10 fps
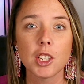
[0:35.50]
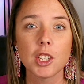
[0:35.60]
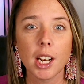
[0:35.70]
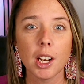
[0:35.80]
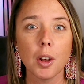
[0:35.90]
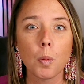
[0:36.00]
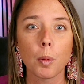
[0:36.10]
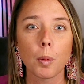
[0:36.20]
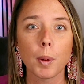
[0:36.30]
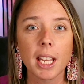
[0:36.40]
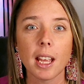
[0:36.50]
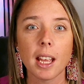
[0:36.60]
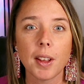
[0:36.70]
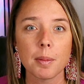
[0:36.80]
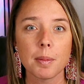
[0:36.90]
channel where we connect
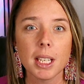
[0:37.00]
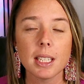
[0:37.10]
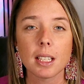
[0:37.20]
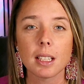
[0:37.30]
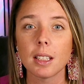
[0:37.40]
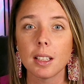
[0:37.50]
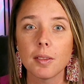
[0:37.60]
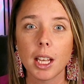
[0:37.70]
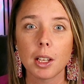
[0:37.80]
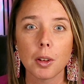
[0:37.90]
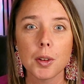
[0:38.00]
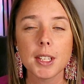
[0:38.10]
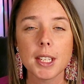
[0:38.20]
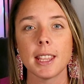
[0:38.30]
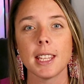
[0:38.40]
families to live like locals
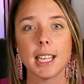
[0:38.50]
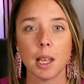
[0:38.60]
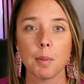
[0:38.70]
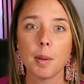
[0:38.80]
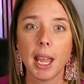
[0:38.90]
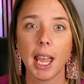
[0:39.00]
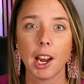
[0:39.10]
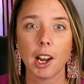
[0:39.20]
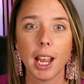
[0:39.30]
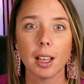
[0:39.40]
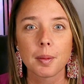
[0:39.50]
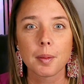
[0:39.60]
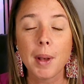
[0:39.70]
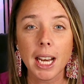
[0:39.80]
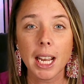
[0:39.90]
in the Tampa Bay area.
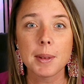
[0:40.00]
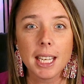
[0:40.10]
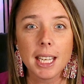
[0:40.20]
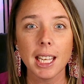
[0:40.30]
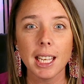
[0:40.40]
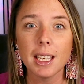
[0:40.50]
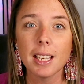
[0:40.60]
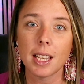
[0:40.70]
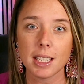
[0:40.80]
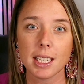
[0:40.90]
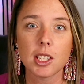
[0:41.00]
My name's Sydney. Let's get